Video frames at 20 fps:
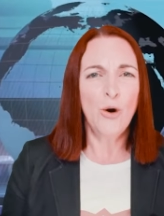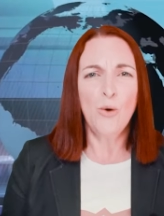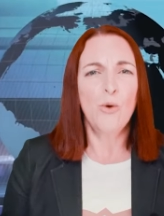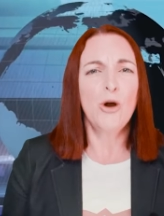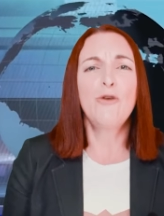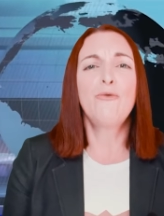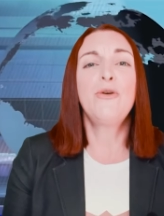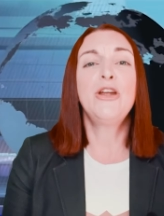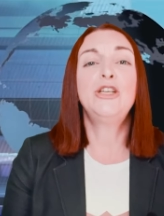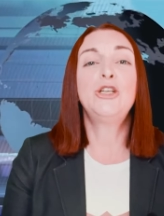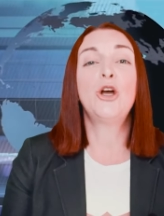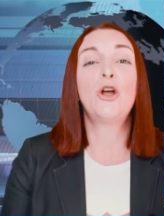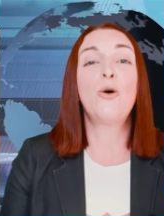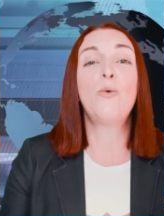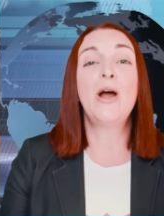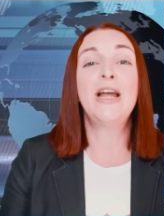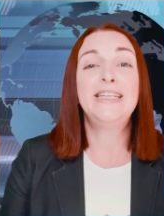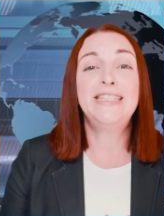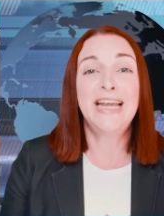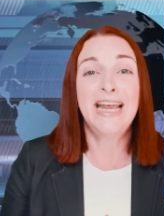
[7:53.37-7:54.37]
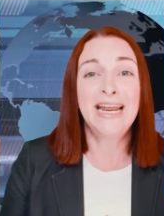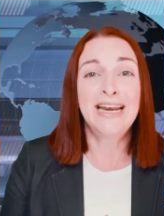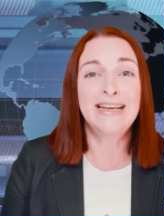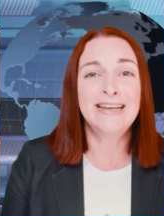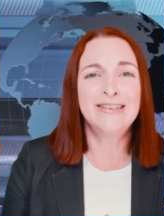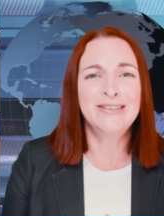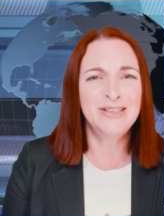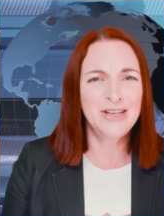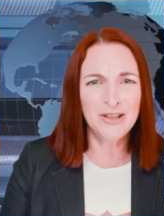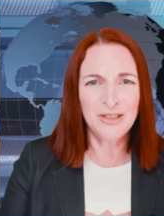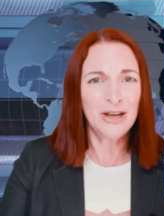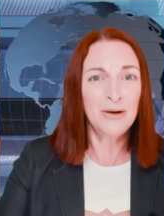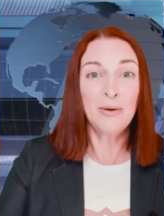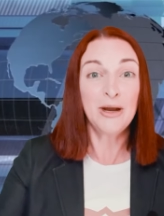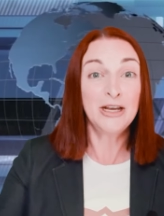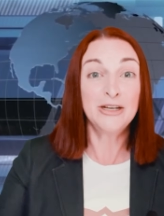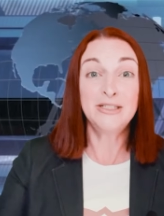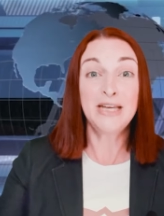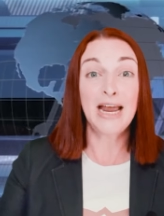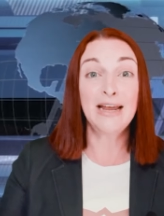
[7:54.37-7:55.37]
What if we took away titties? You think we
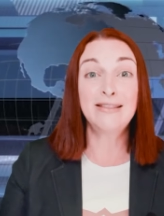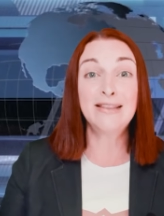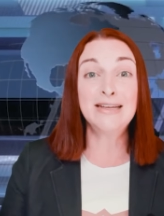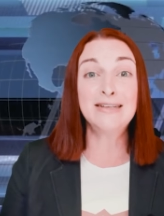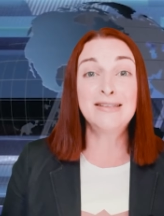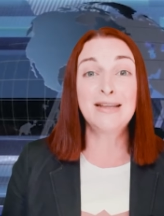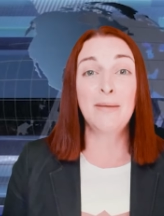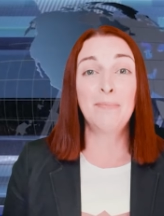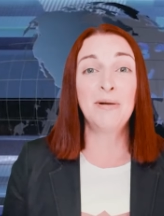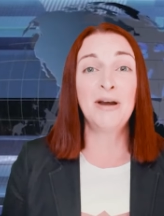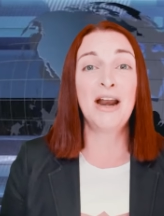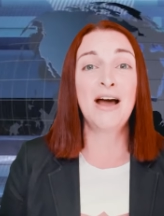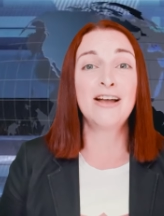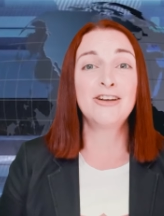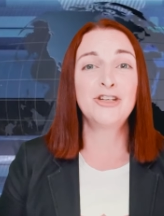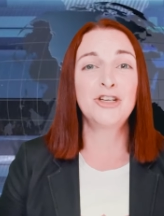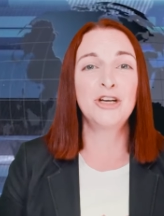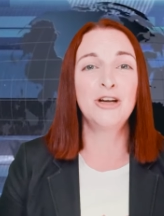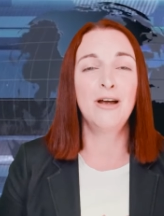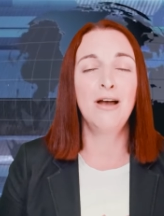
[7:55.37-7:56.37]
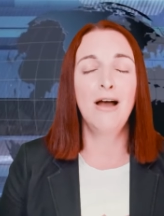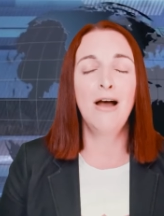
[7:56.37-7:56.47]
could take things up a notch?